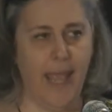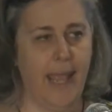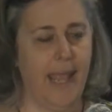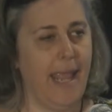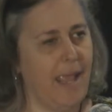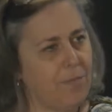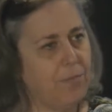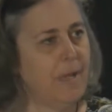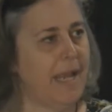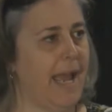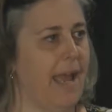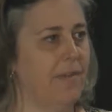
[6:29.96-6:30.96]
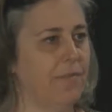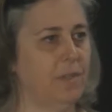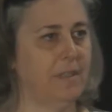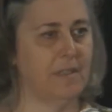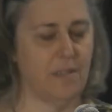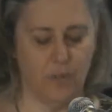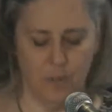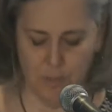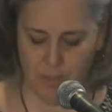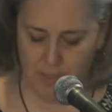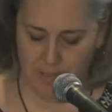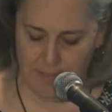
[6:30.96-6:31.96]
If we have good
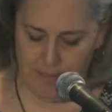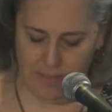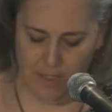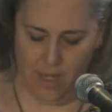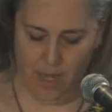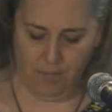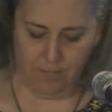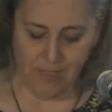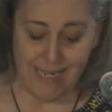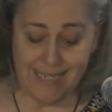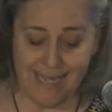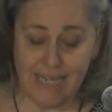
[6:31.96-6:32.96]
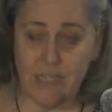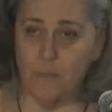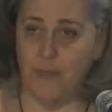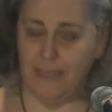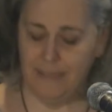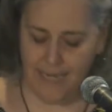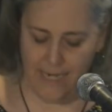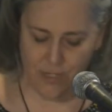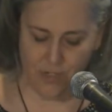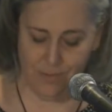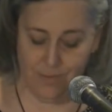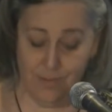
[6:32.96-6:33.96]
descriptions of these
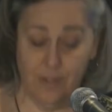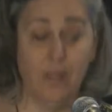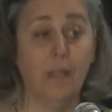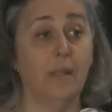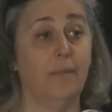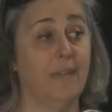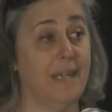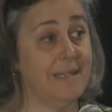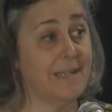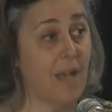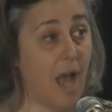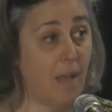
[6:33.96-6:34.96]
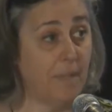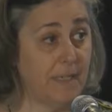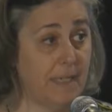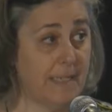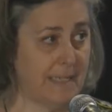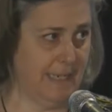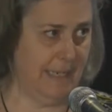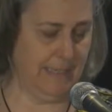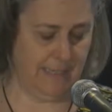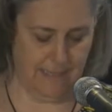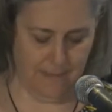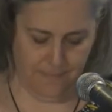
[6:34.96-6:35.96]
expectations, these
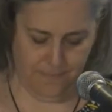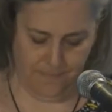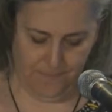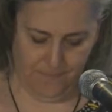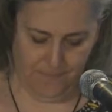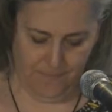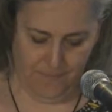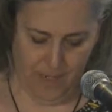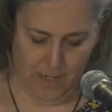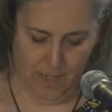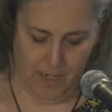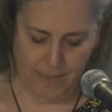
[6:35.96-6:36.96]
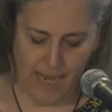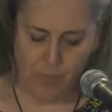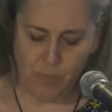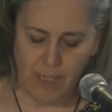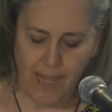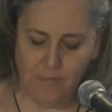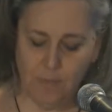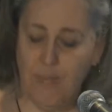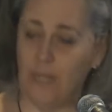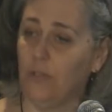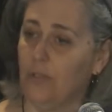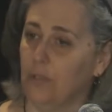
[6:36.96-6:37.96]
competencies, then we'll have a
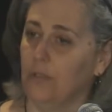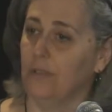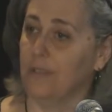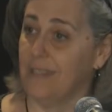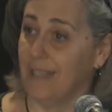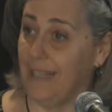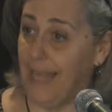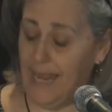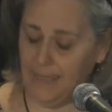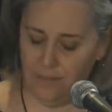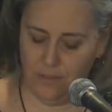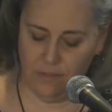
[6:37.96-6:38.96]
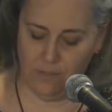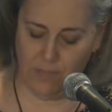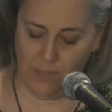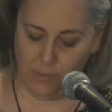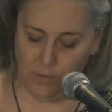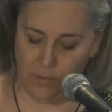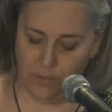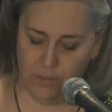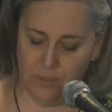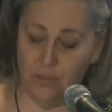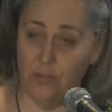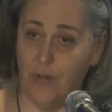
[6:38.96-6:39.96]
better tool to select, to recruit,
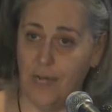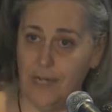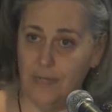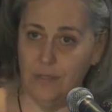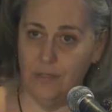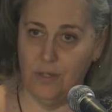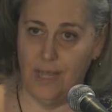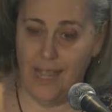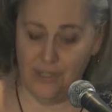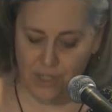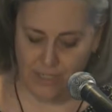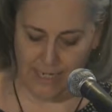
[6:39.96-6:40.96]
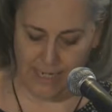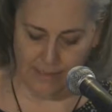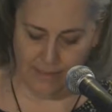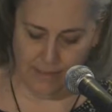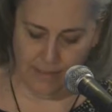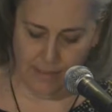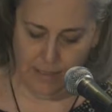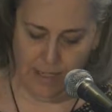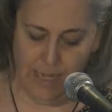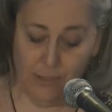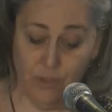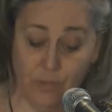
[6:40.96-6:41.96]
to train, to educate,
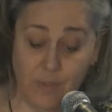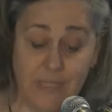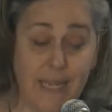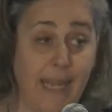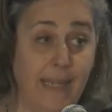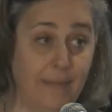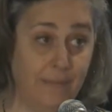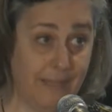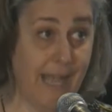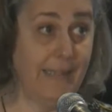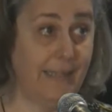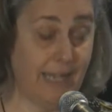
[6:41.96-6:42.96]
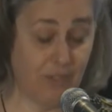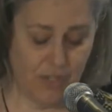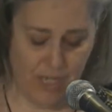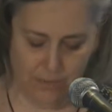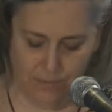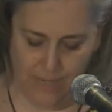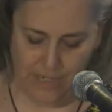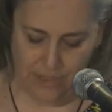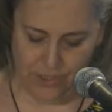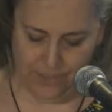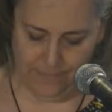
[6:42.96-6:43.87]
and to retain that next generation.